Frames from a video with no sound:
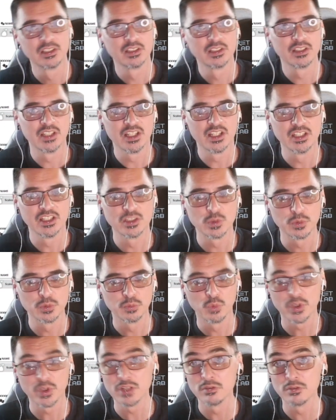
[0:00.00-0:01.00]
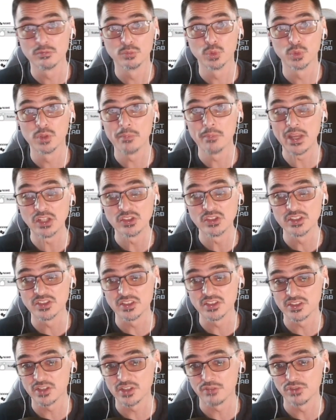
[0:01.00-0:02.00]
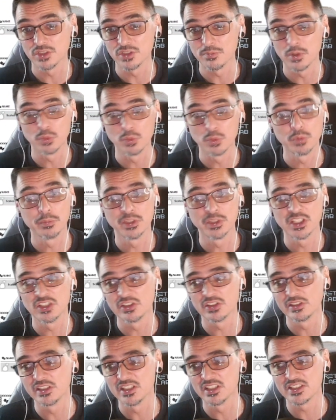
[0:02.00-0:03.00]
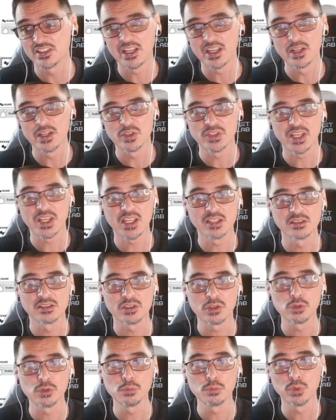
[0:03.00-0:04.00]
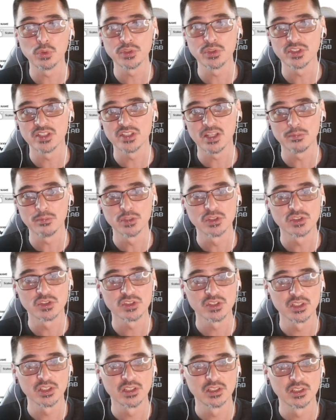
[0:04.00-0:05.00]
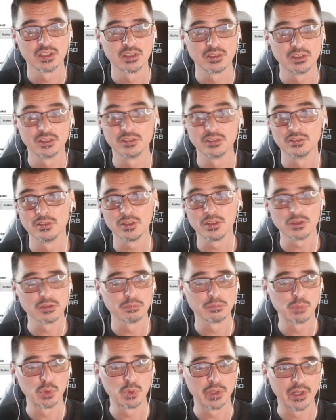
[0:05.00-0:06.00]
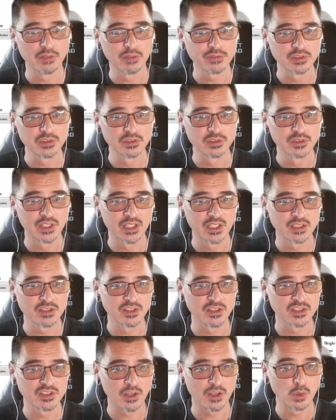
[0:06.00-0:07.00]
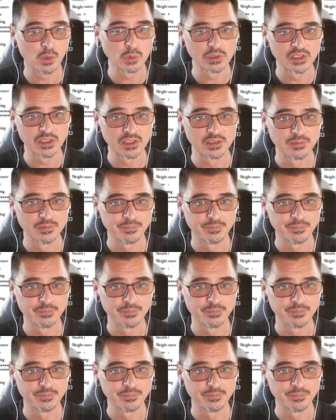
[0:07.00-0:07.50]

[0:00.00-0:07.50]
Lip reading: into what he would imagine is the softer spot with potentially their scales, and 2 points of damage, not to poor Halfter, to this cult leader.